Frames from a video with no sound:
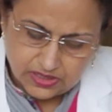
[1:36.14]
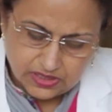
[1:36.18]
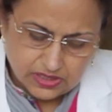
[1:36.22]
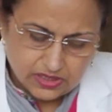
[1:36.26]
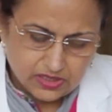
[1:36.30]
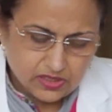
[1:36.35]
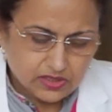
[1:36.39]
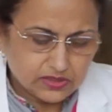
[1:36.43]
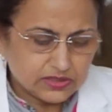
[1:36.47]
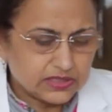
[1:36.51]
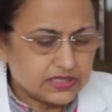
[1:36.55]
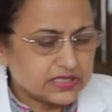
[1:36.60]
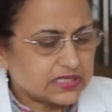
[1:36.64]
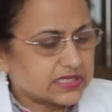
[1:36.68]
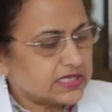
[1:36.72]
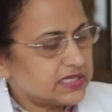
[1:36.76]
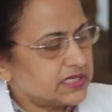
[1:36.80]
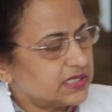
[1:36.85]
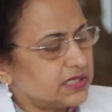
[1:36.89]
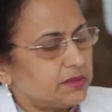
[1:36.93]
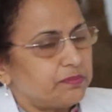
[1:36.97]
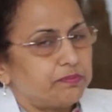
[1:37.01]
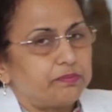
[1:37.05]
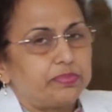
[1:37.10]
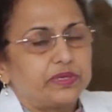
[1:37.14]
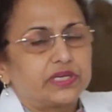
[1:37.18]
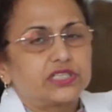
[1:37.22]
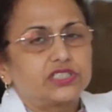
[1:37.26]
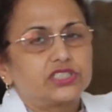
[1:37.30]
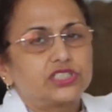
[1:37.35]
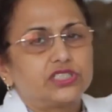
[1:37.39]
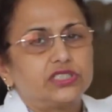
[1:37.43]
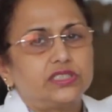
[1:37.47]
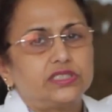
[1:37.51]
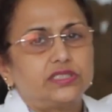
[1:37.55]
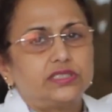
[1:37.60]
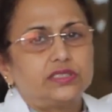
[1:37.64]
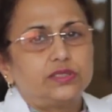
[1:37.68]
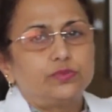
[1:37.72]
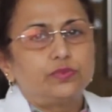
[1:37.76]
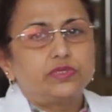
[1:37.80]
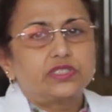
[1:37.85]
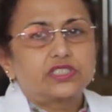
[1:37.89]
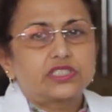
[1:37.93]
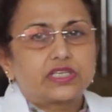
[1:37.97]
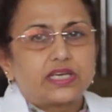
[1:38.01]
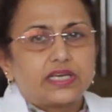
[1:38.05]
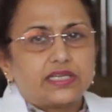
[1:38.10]
Now this is a picture
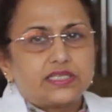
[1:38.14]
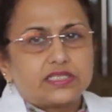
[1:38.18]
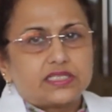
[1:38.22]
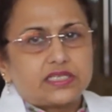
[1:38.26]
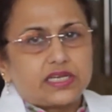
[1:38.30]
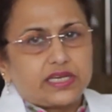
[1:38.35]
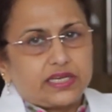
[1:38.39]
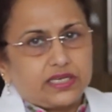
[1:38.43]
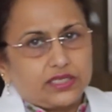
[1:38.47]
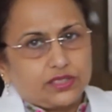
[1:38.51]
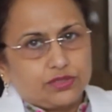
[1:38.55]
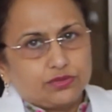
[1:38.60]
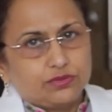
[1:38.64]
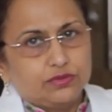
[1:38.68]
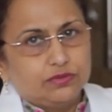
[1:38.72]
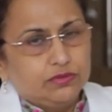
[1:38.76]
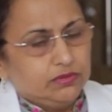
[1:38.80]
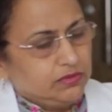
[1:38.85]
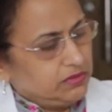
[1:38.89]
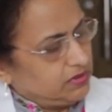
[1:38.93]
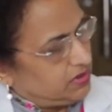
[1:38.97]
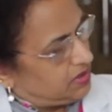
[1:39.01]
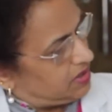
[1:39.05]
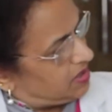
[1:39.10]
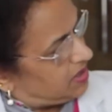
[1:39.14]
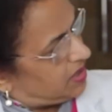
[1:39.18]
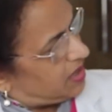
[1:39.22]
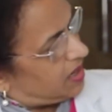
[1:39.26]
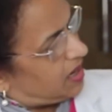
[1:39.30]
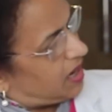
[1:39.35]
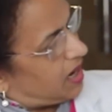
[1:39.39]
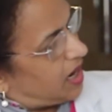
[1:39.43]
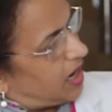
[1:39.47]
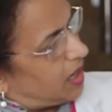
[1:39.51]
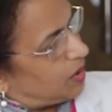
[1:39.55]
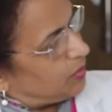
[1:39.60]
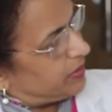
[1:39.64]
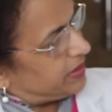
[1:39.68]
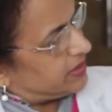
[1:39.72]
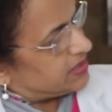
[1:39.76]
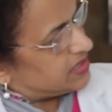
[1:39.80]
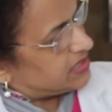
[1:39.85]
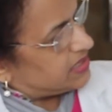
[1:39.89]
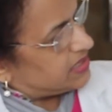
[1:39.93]
which can tell you how it